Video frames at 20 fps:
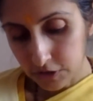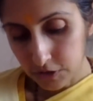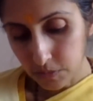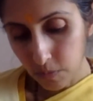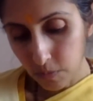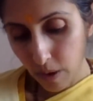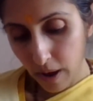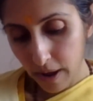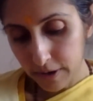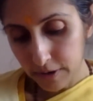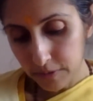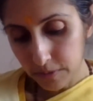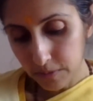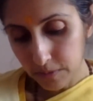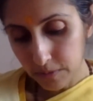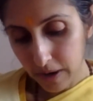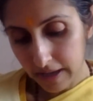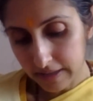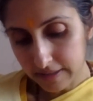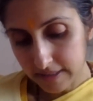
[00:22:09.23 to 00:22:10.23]
To one
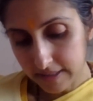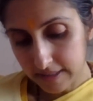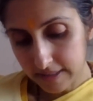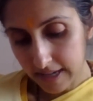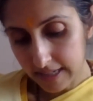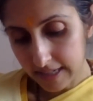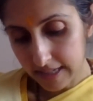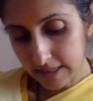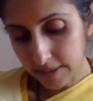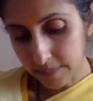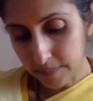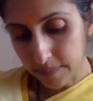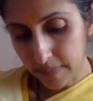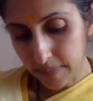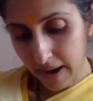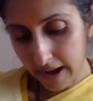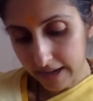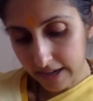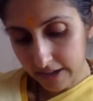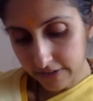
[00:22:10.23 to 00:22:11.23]
who has studied the
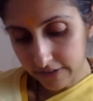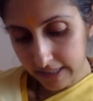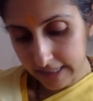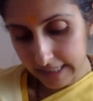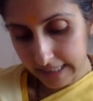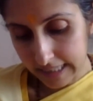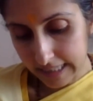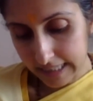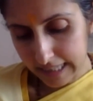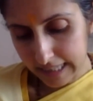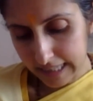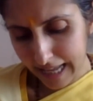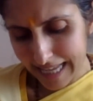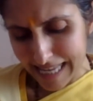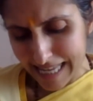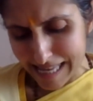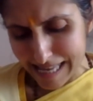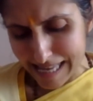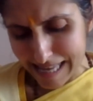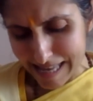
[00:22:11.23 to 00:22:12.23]
Bhagavad Gita,
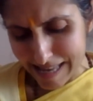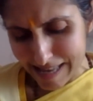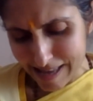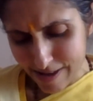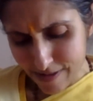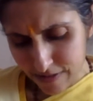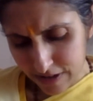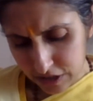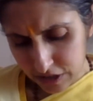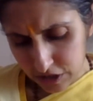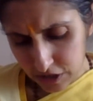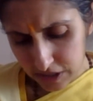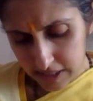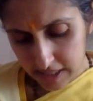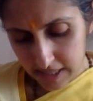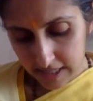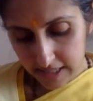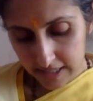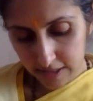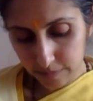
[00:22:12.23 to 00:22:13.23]
even
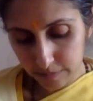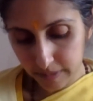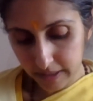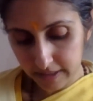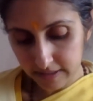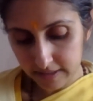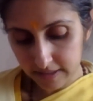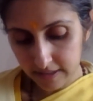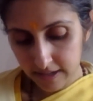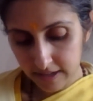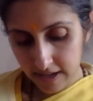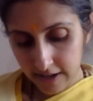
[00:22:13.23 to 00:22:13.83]
just a little bit,